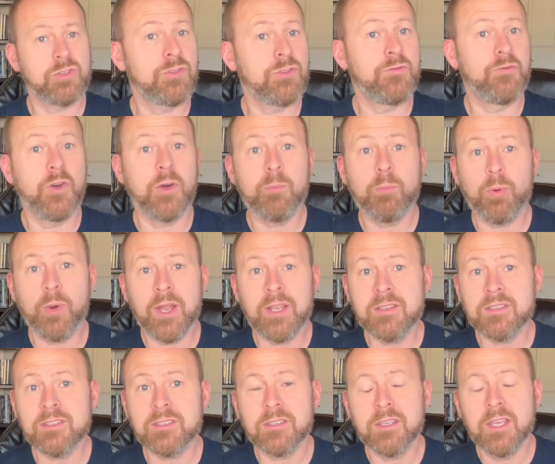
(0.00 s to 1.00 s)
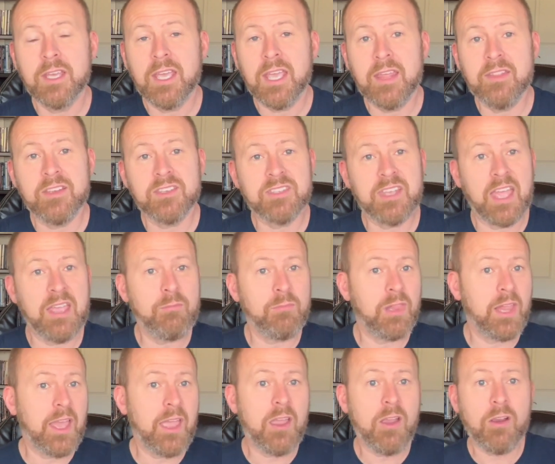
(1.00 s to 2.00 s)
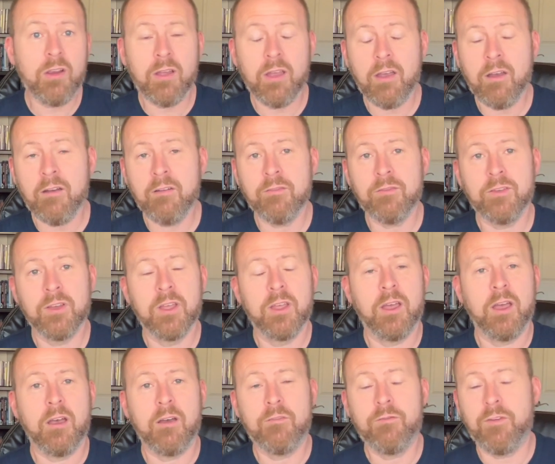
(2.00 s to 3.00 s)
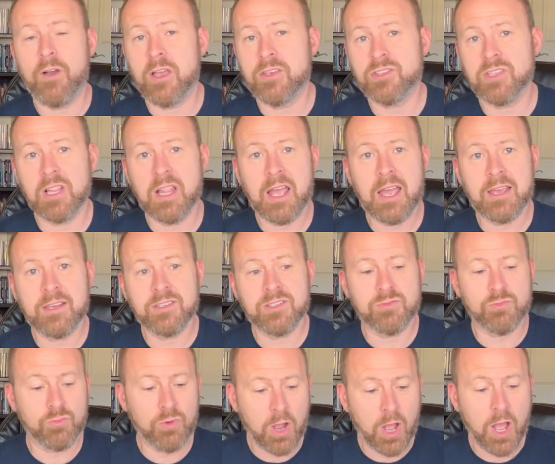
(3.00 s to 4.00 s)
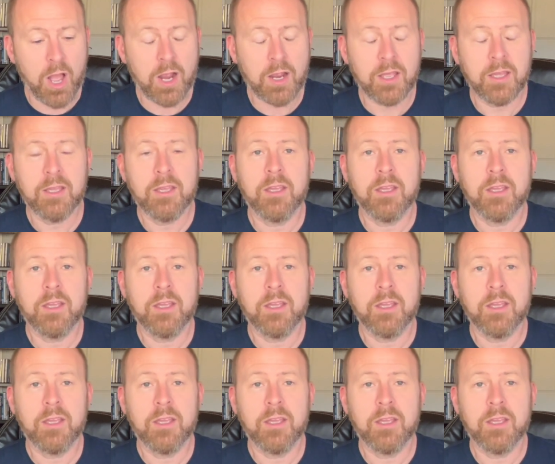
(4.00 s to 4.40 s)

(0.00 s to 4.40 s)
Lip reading: footprints in the same layer of fossilized rock